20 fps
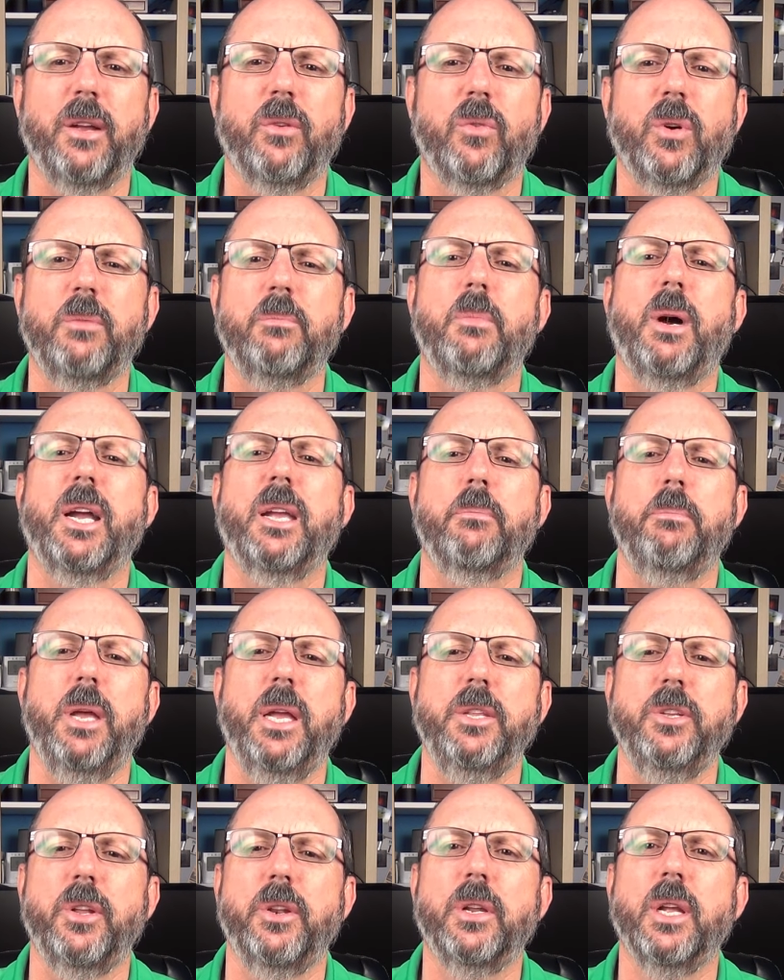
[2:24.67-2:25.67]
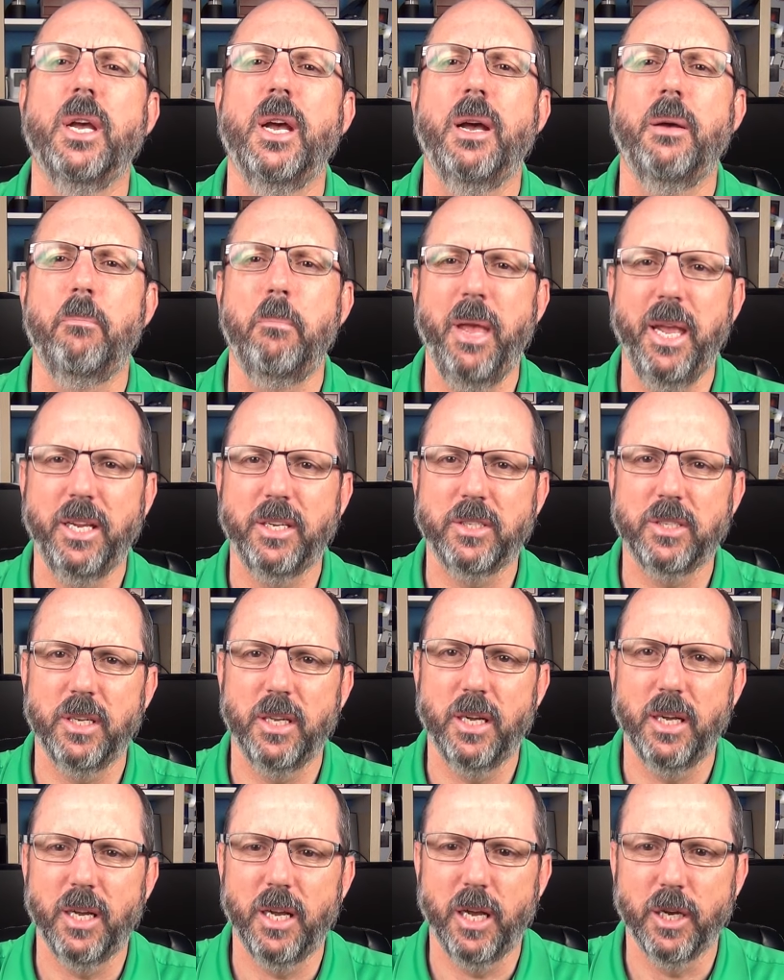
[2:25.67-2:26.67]
what my opinion makes
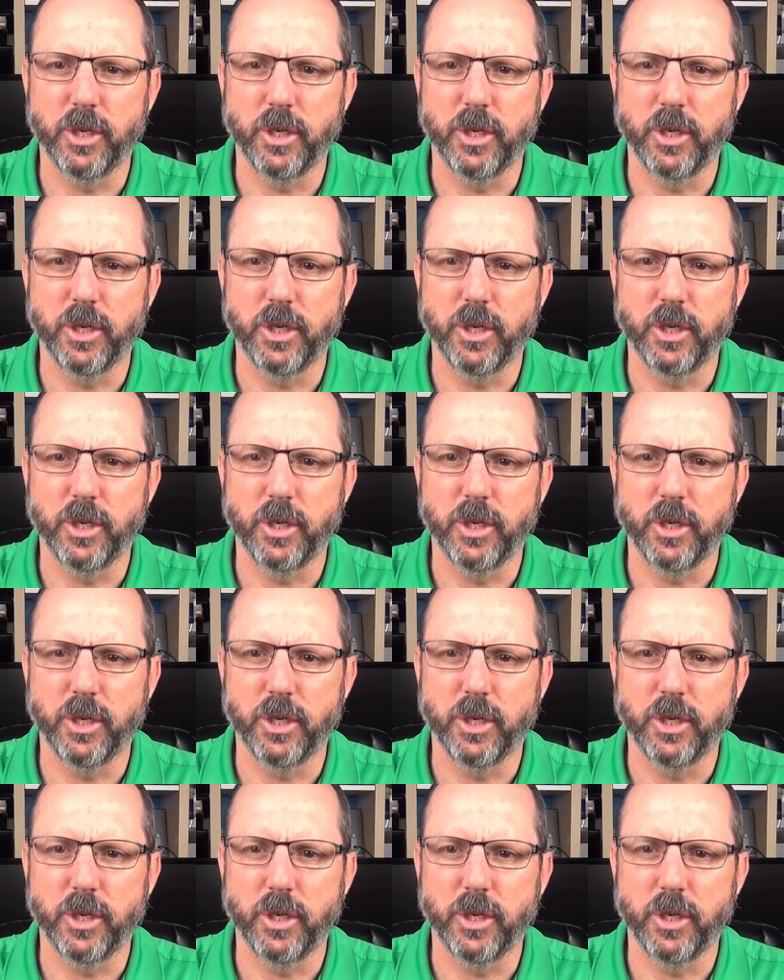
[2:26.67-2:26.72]
a,